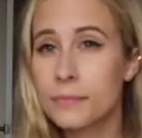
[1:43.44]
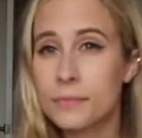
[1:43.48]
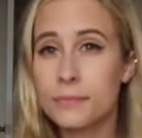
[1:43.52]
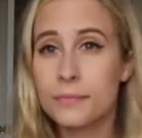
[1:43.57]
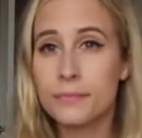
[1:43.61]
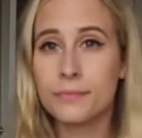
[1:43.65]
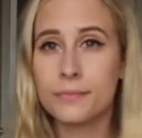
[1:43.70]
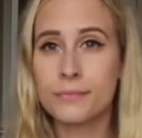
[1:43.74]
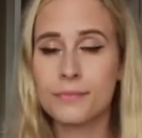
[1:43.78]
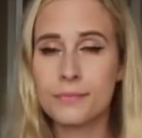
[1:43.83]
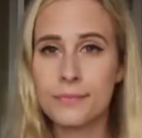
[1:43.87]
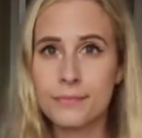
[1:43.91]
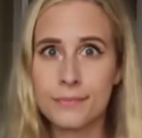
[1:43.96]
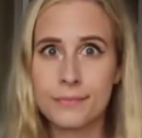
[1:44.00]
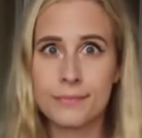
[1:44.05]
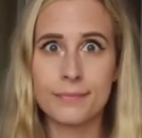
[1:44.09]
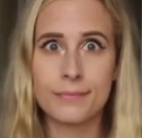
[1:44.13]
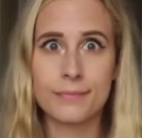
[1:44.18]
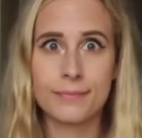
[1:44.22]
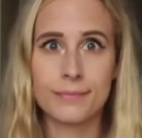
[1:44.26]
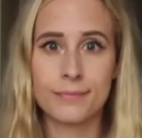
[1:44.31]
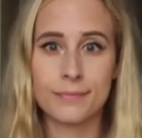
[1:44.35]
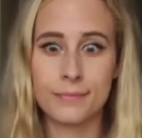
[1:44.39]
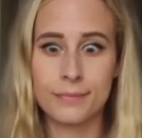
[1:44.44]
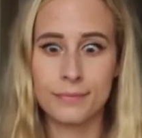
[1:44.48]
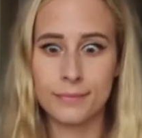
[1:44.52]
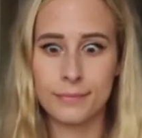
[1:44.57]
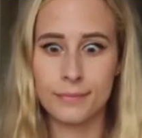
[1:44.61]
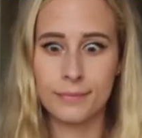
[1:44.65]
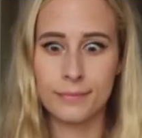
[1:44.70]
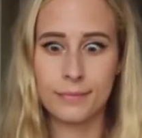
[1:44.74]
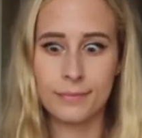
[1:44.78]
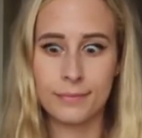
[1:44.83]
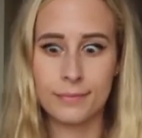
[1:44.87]

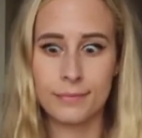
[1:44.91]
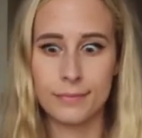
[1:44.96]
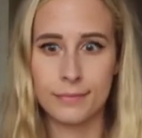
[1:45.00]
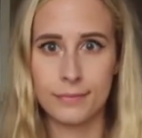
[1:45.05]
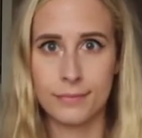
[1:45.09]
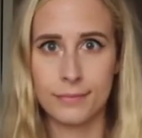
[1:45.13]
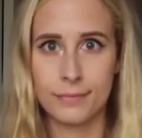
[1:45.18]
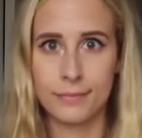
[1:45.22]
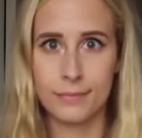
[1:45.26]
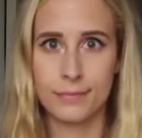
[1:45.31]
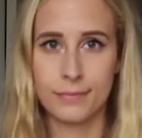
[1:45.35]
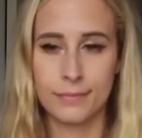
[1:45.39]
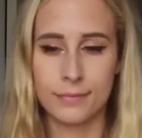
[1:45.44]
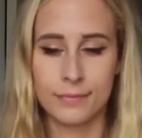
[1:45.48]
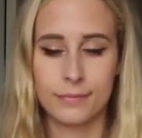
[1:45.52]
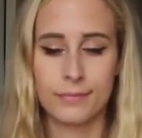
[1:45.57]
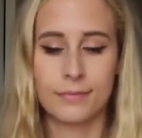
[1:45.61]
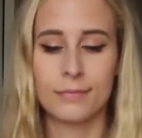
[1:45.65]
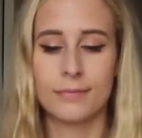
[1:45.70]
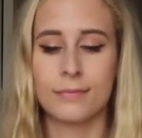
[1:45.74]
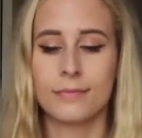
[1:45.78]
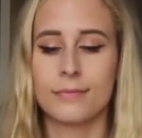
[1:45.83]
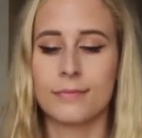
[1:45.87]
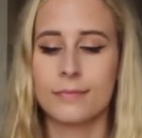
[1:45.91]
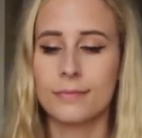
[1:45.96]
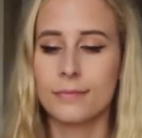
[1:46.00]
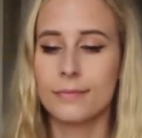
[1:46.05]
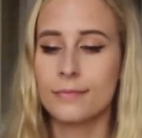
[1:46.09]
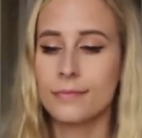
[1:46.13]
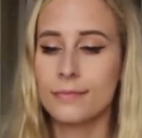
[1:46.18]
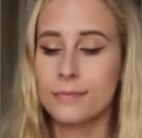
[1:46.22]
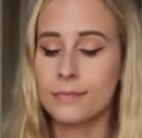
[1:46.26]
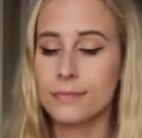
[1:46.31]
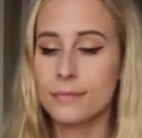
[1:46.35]

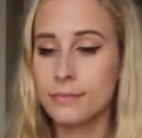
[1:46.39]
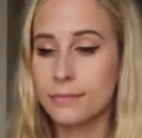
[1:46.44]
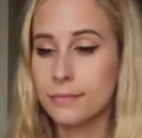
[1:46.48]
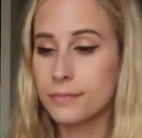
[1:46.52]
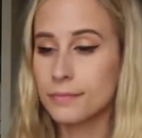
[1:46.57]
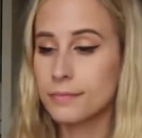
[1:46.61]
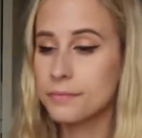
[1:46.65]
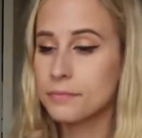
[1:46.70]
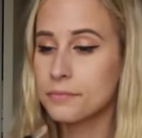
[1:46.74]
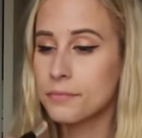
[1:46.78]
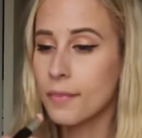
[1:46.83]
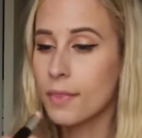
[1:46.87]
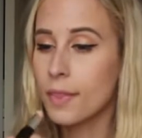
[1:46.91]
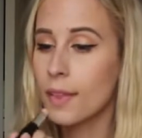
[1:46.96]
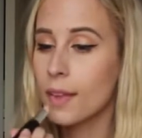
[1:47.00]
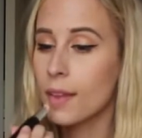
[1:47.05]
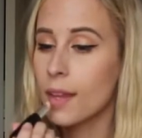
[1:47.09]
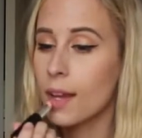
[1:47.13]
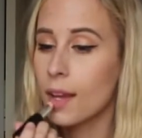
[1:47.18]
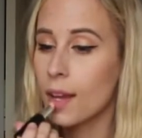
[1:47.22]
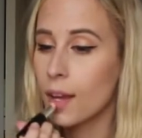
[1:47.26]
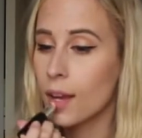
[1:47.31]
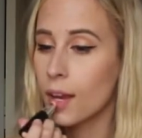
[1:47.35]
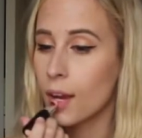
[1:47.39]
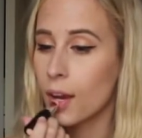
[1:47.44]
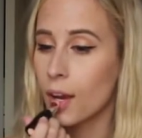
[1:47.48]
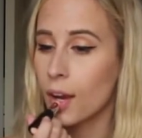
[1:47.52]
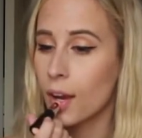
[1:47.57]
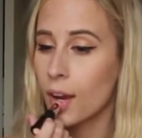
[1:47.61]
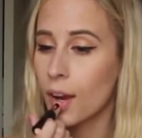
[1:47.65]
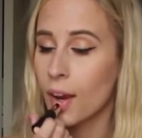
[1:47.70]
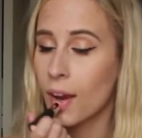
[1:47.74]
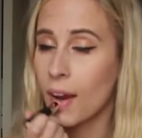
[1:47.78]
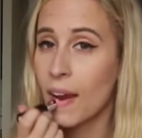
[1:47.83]

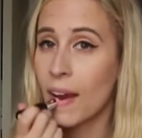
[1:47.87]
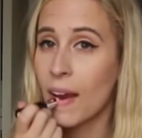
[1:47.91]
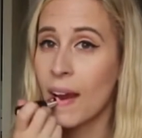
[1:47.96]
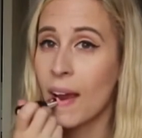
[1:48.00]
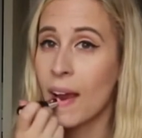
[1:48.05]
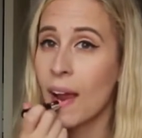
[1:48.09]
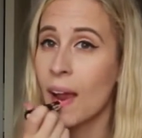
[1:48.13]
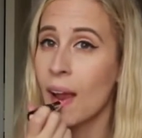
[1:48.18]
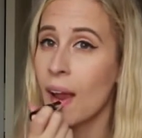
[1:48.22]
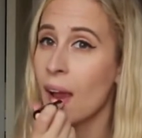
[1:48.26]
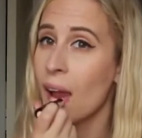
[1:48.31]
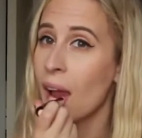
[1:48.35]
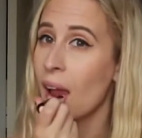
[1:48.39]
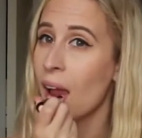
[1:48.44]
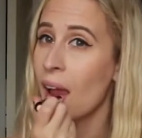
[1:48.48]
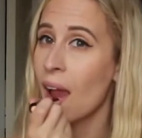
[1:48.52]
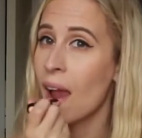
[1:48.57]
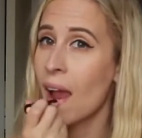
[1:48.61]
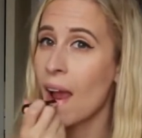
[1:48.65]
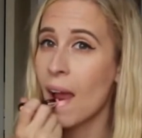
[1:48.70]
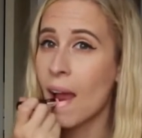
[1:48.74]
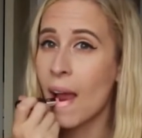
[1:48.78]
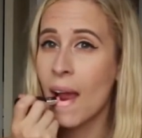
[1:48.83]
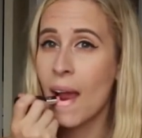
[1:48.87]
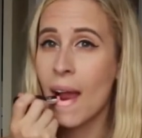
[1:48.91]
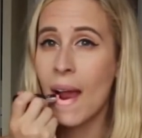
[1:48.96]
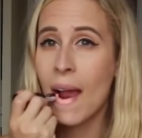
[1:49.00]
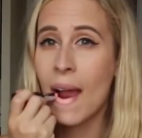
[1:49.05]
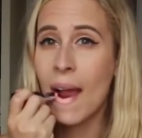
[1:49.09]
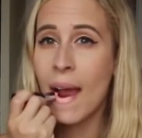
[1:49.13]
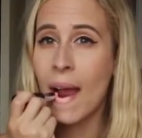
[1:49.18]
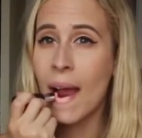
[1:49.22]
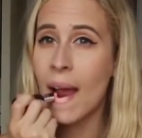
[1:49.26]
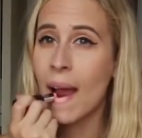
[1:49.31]

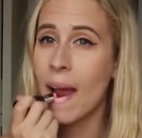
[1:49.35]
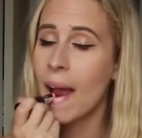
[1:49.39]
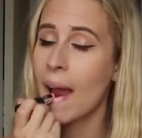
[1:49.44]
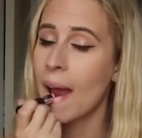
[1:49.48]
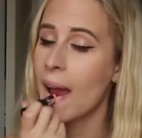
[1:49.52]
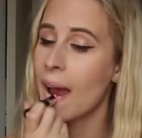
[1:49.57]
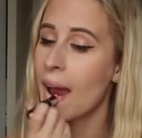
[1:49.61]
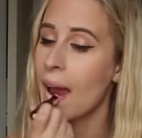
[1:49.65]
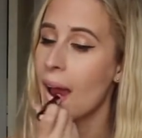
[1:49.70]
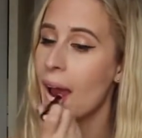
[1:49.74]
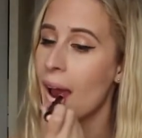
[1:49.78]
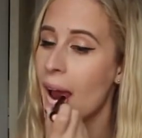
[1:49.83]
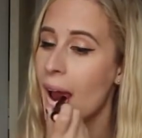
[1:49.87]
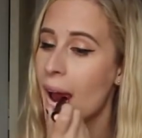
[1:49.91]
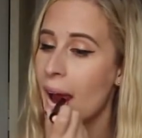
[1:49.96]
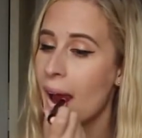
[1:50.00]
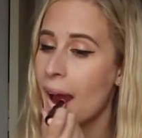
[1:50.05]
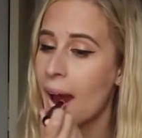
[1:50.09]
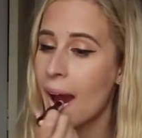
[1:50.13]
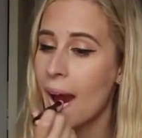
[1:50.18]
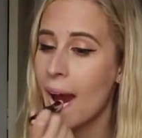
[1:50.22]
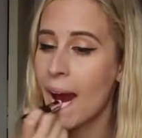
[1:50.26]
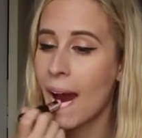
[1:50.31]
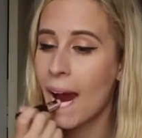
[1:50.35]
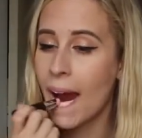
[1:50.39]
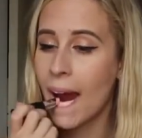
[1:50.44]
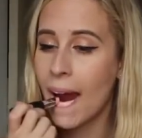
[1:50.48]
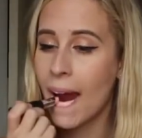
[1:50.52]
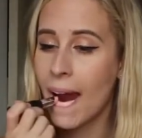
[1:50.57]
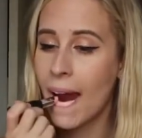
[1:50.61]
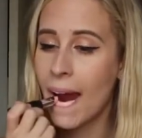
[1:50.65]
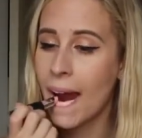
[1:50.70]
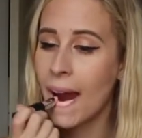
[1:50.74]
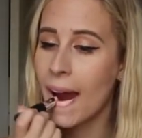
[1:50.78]

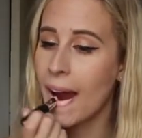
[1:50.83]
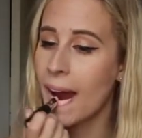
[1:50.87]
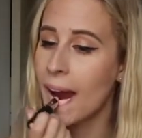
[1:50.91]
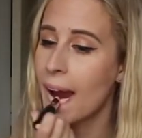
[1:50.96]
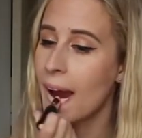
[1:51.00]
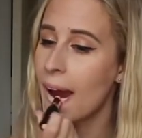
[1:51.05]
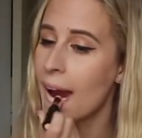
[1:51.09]
No one is speaking in this clip.